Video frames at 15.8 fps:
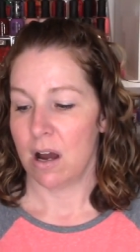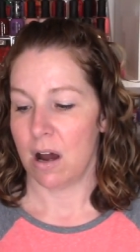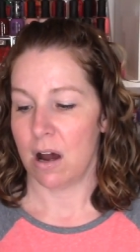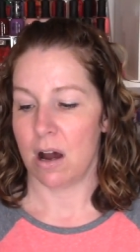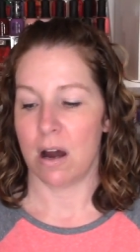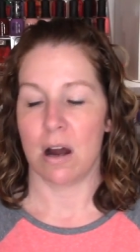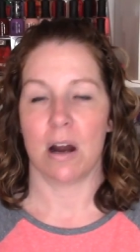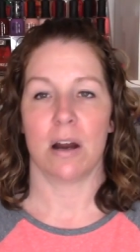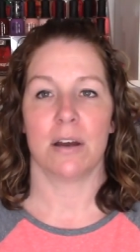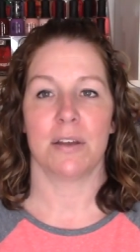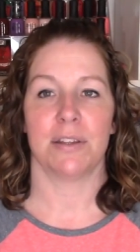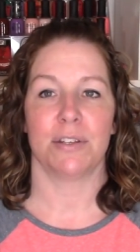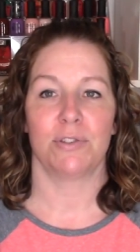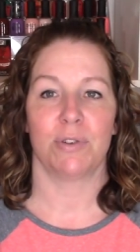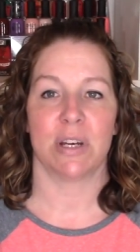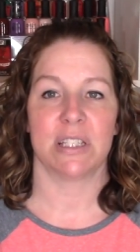are
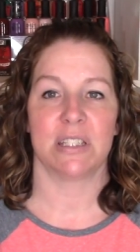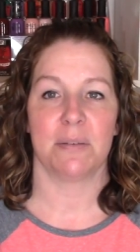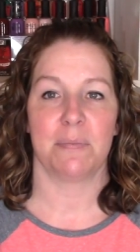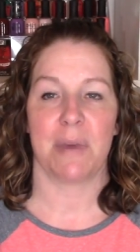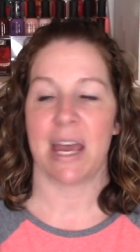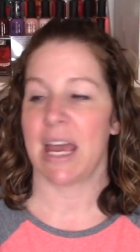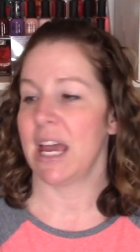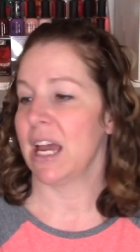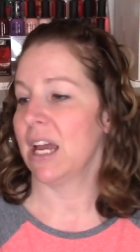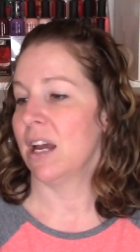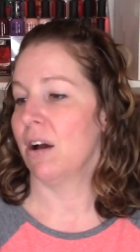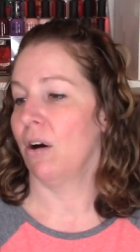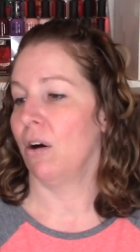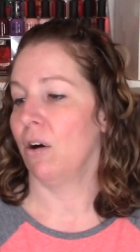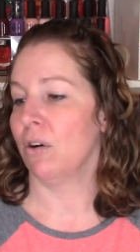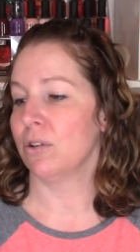the
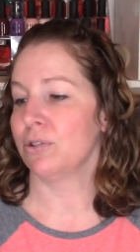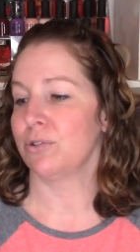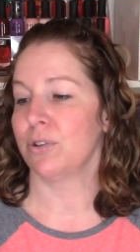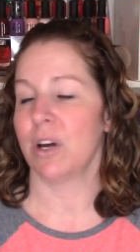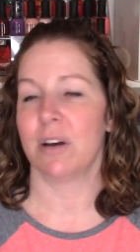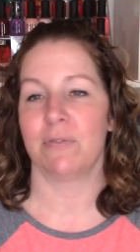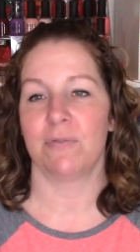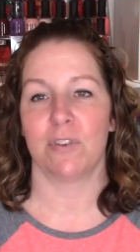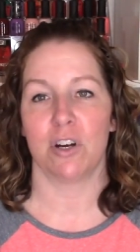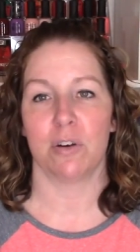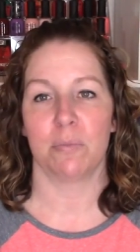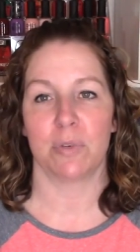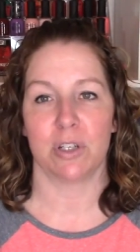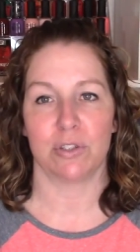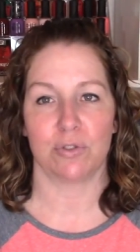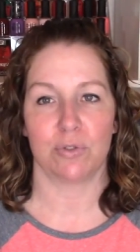Tresemme Ultra
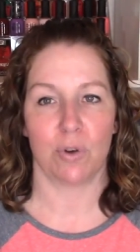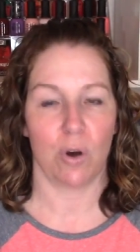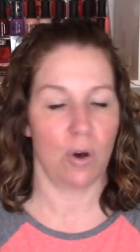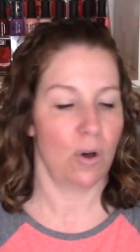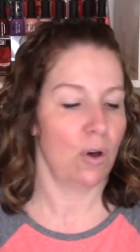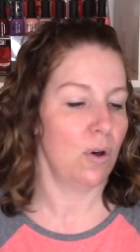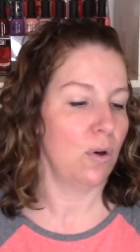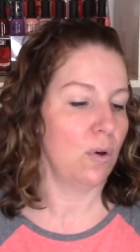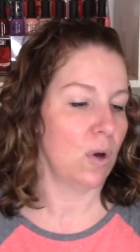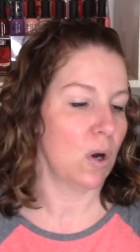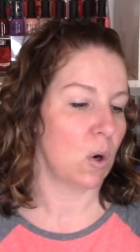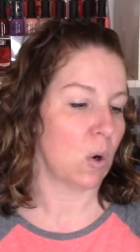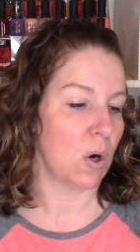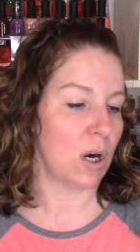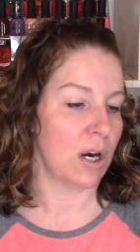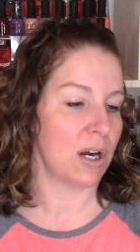Firm Control
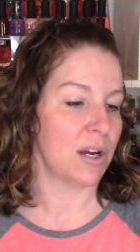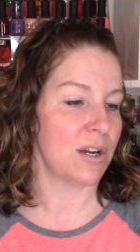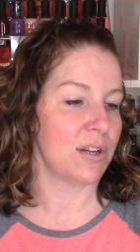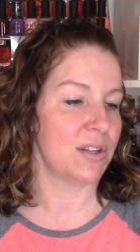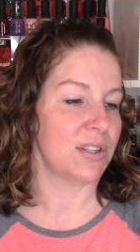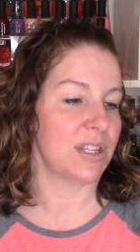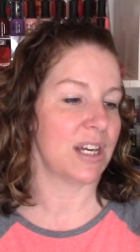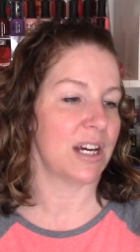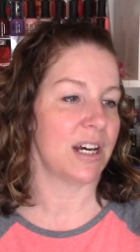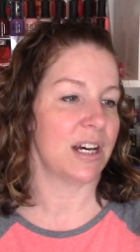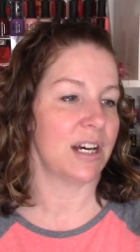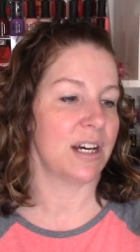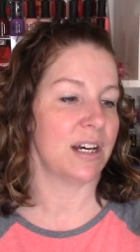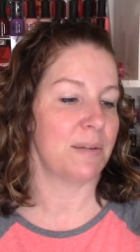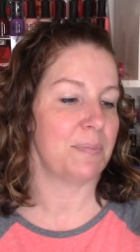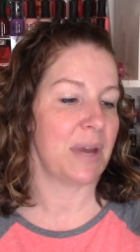or
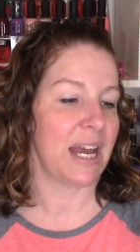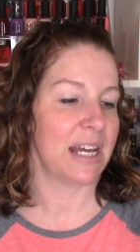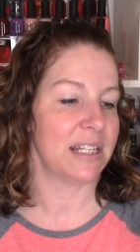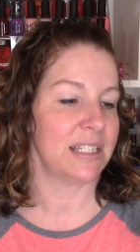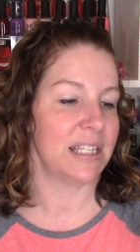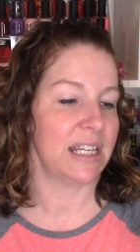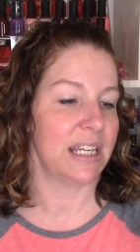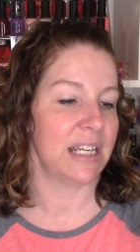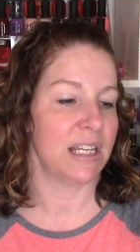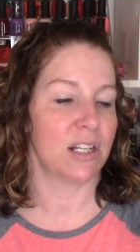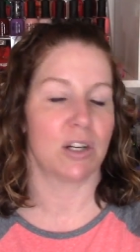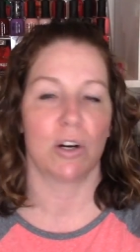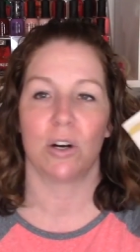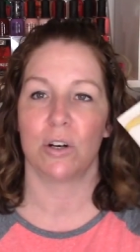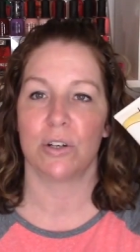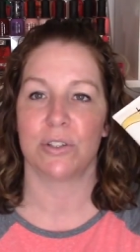the Pantene
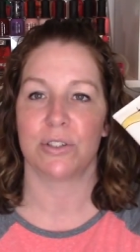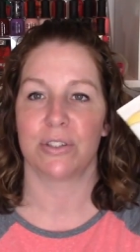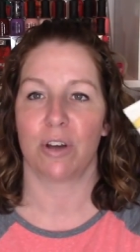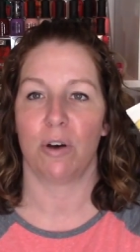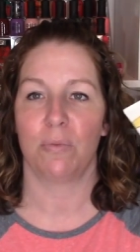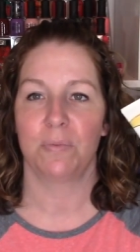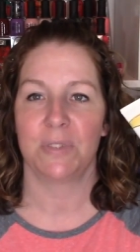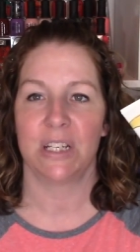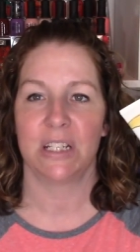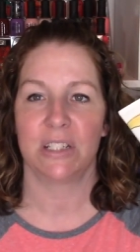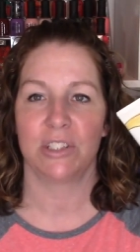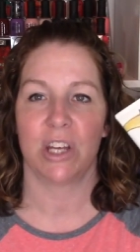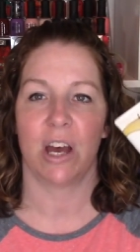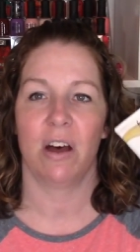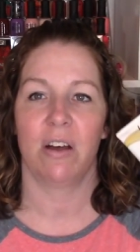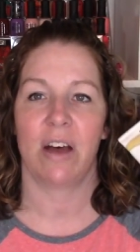Curl Sculpting
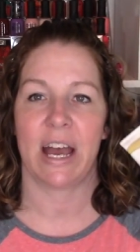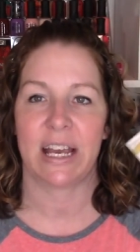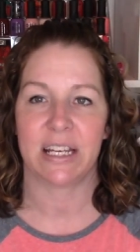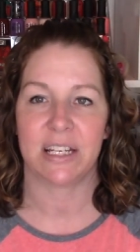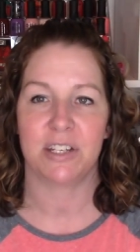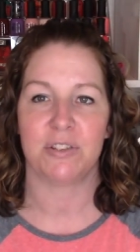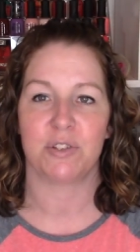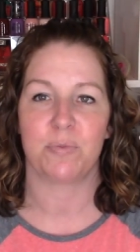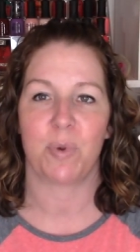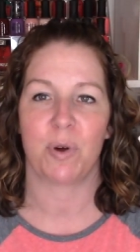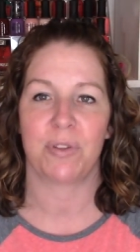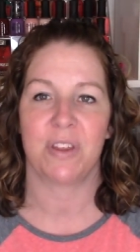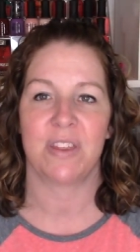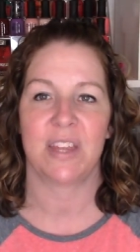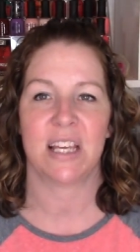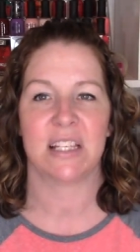Gel. I can use
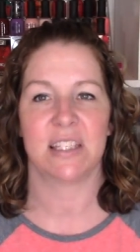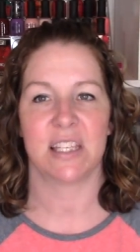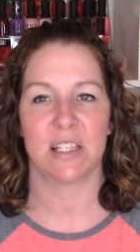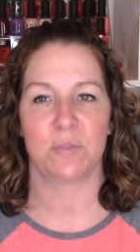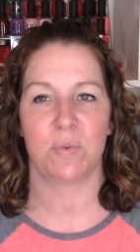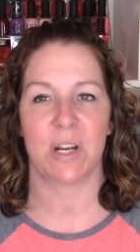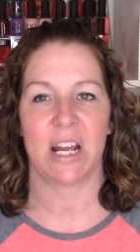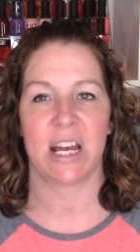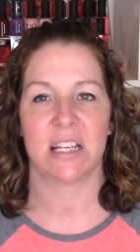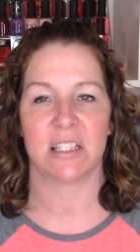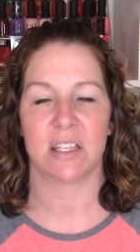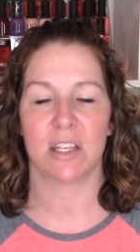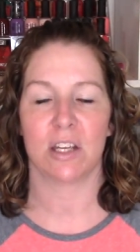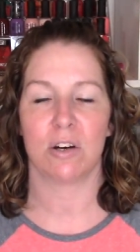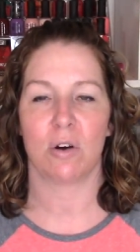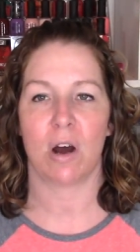both of these. This one has a
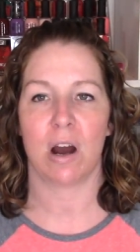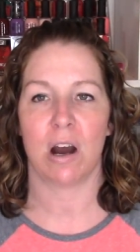little